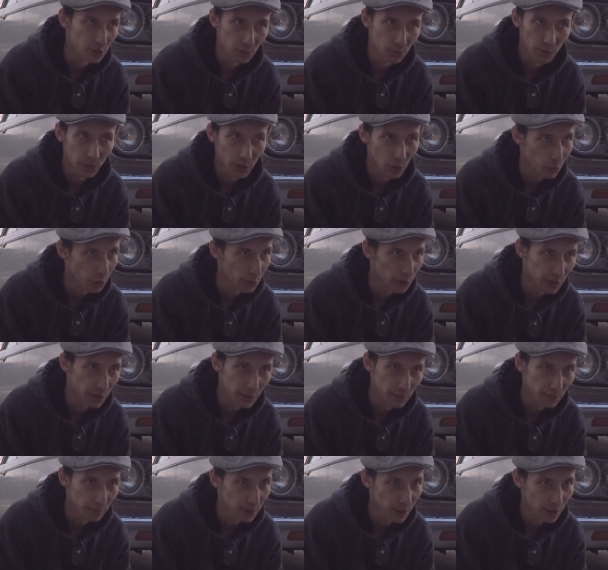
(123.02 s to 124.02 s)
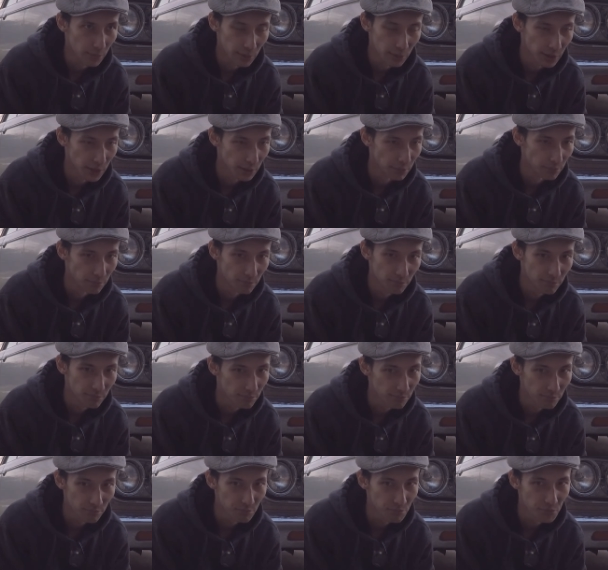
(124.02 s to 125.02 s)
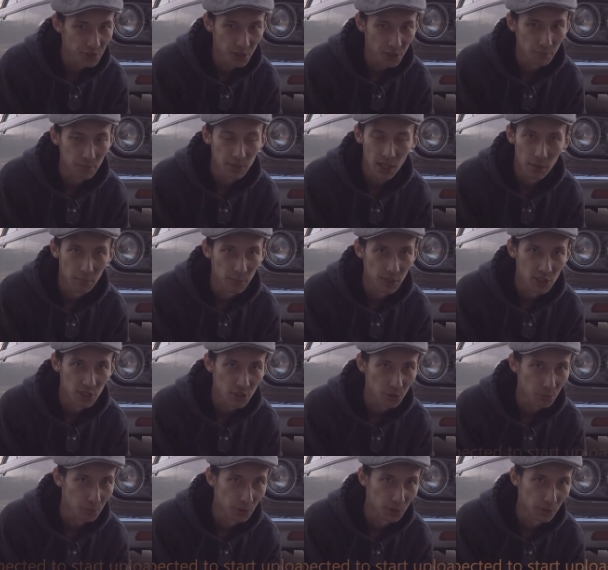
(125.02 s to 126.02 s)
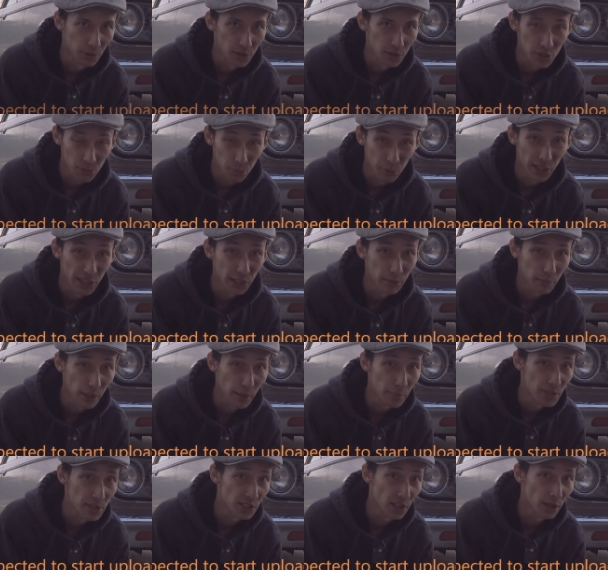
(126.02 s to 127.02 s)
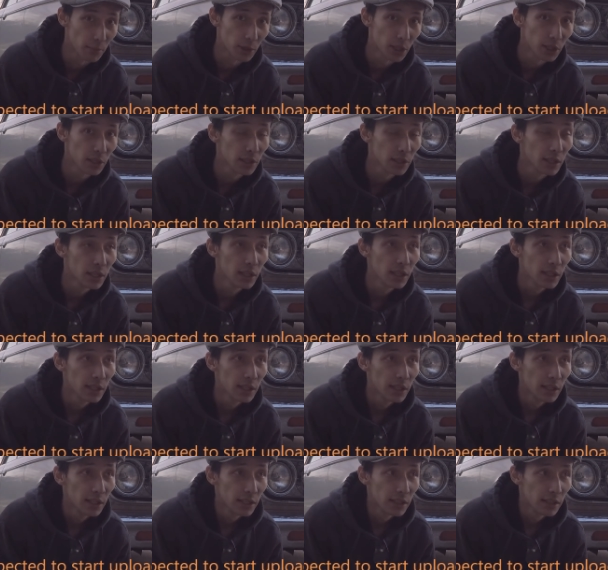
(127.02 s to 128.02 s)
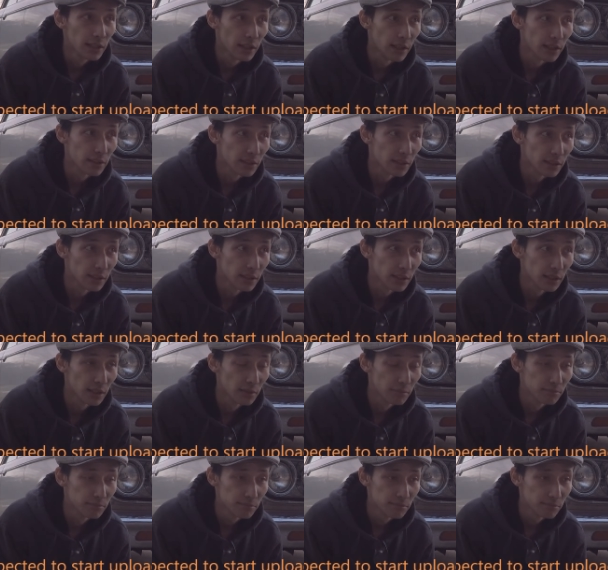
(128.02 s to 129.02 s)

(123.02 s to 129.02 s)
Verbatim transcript: to recording probably sometime in the sp spring, maybe summer. And, uh,